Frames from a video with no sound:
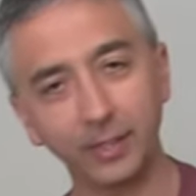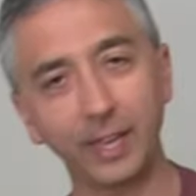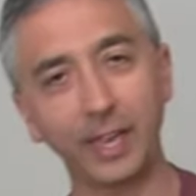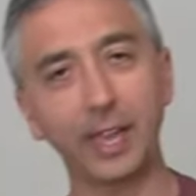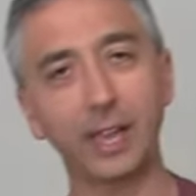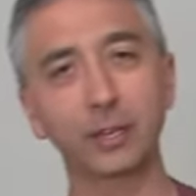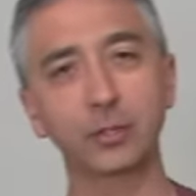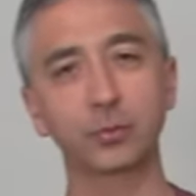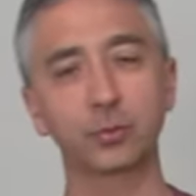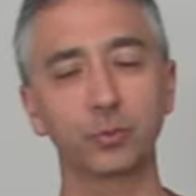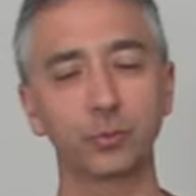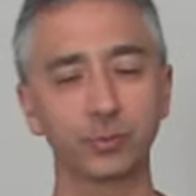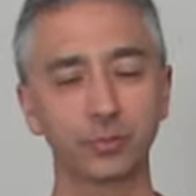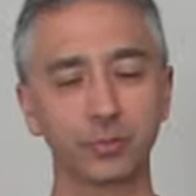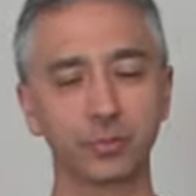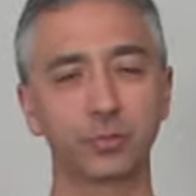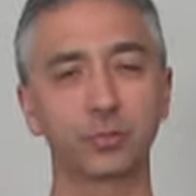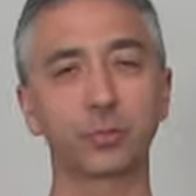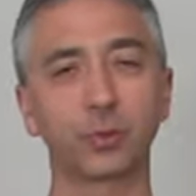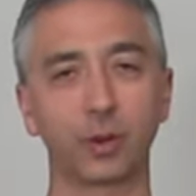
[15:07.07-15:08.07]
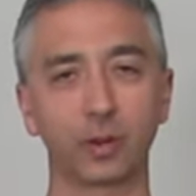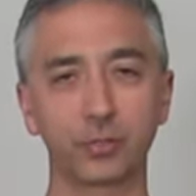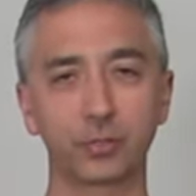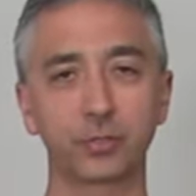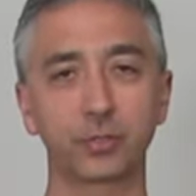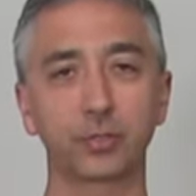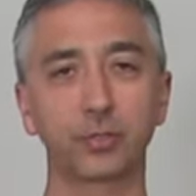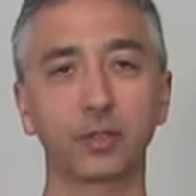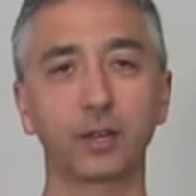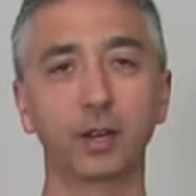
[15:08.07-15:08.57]
the actual
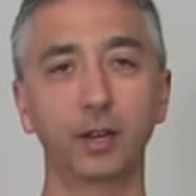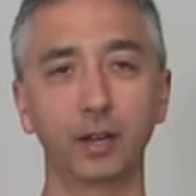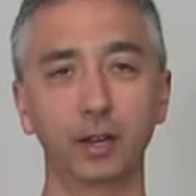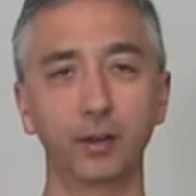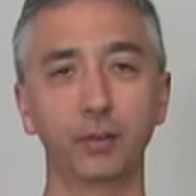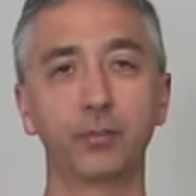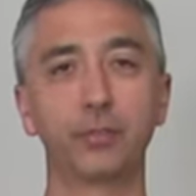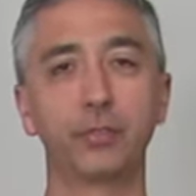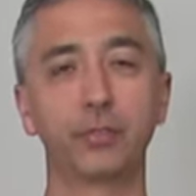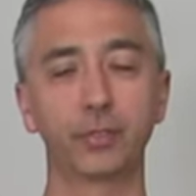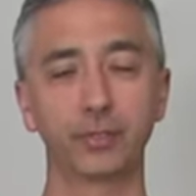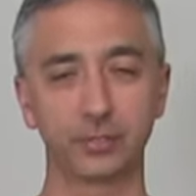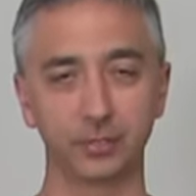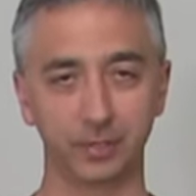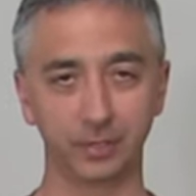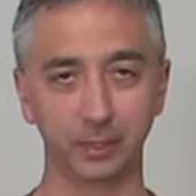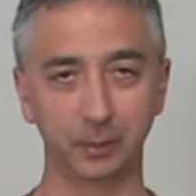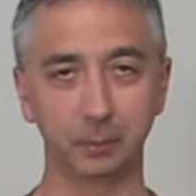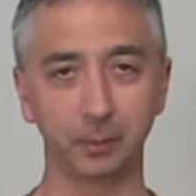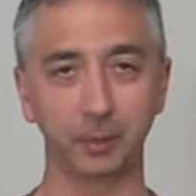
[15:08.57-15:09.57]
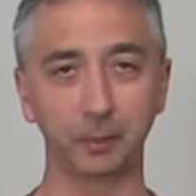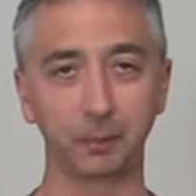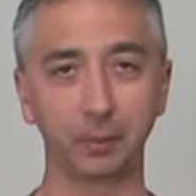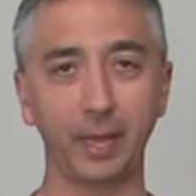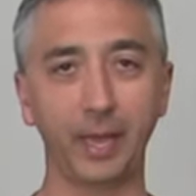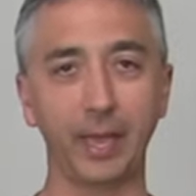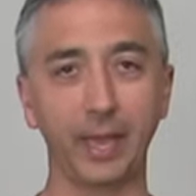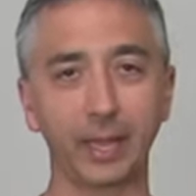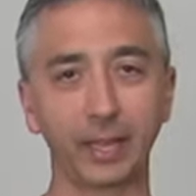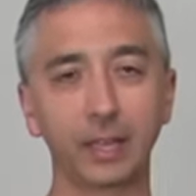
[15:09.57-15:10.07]
structure of the sleeping
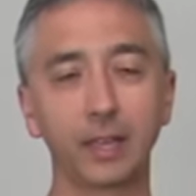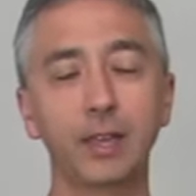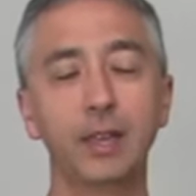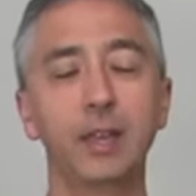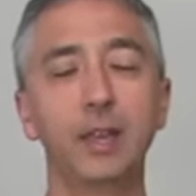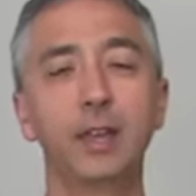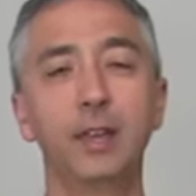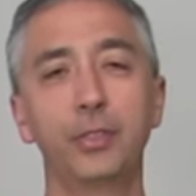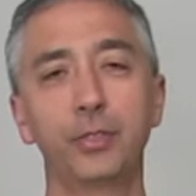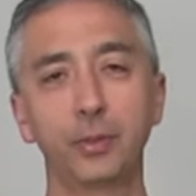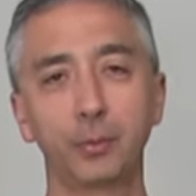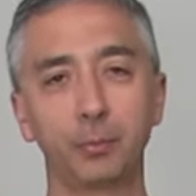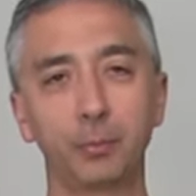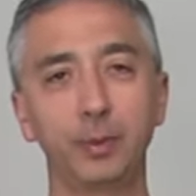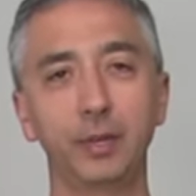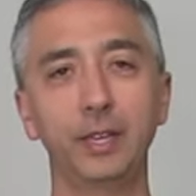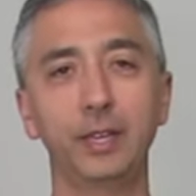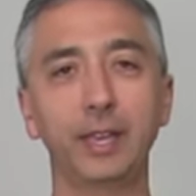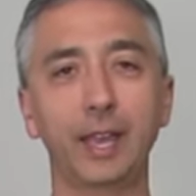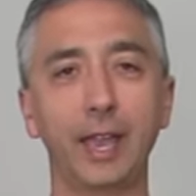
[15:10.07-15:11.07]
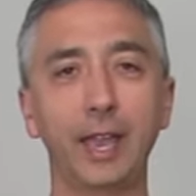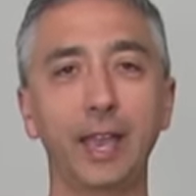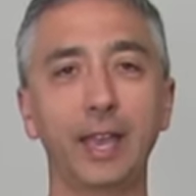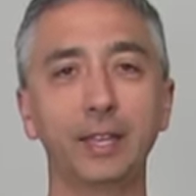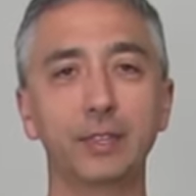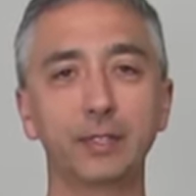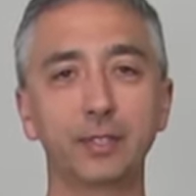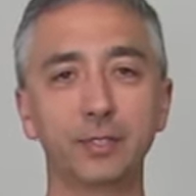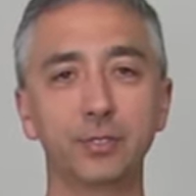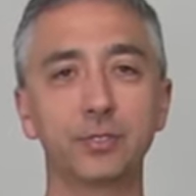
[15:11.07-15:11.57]
bag. The Big
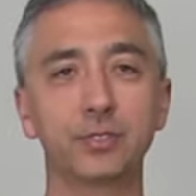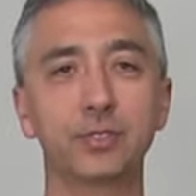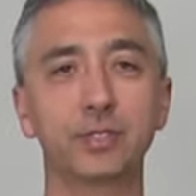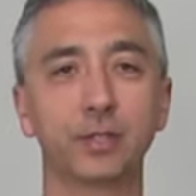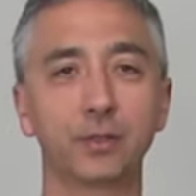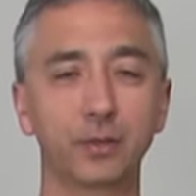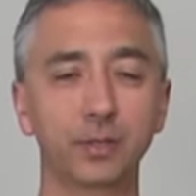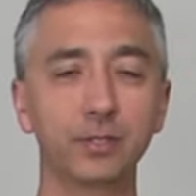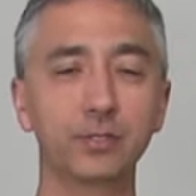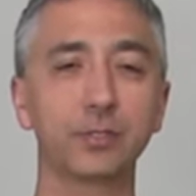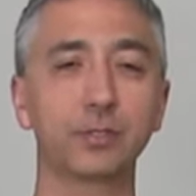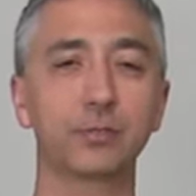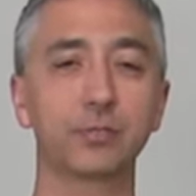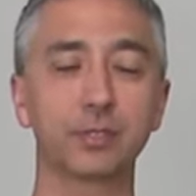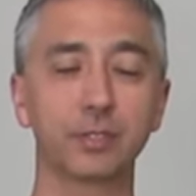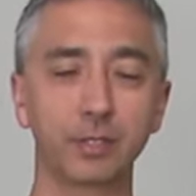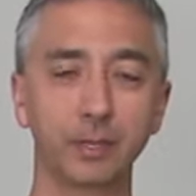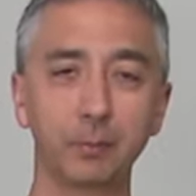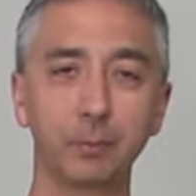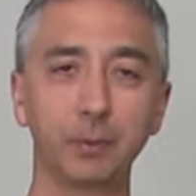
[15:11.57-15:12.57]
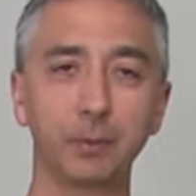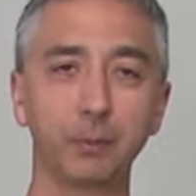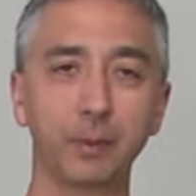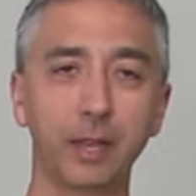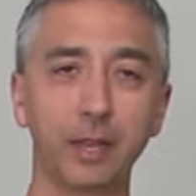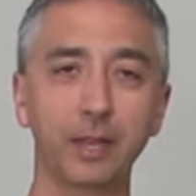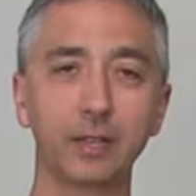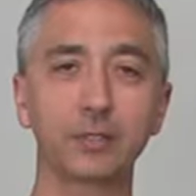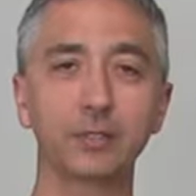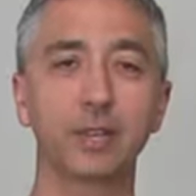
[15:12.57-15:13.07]
Agnes series of sleeping
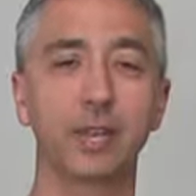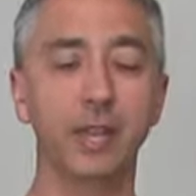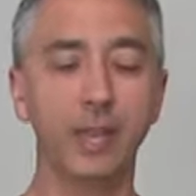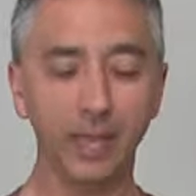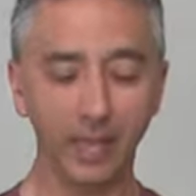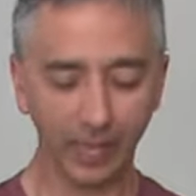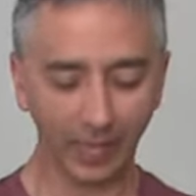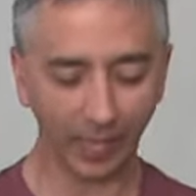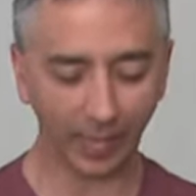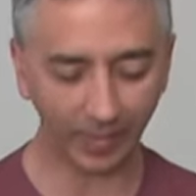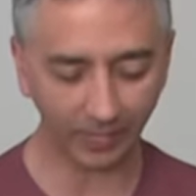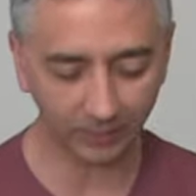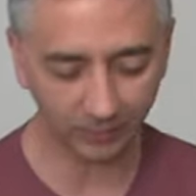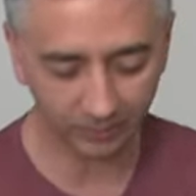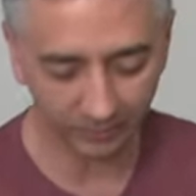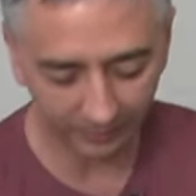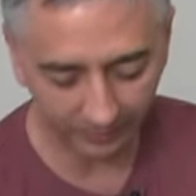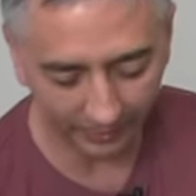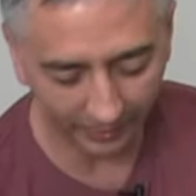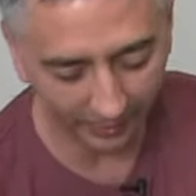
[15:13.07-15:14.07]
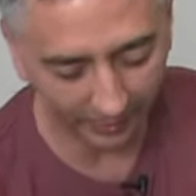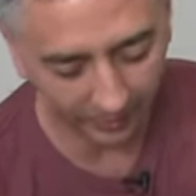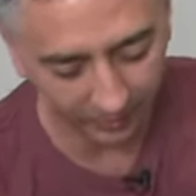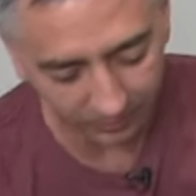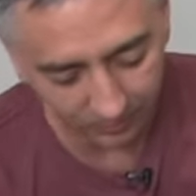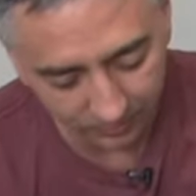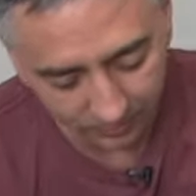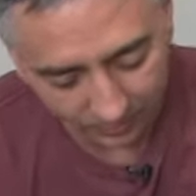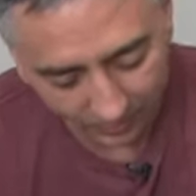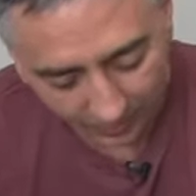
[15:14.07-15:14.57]
bags actually
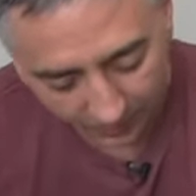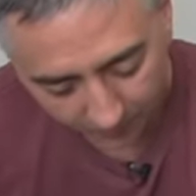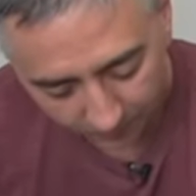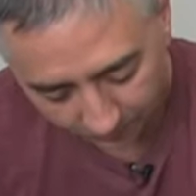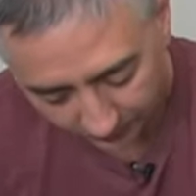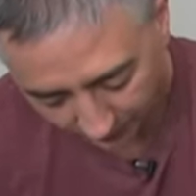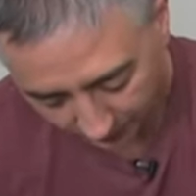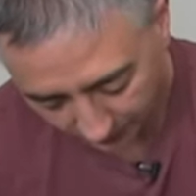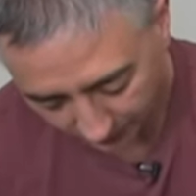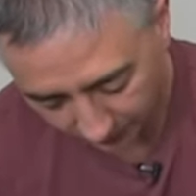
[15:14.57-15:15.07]
has an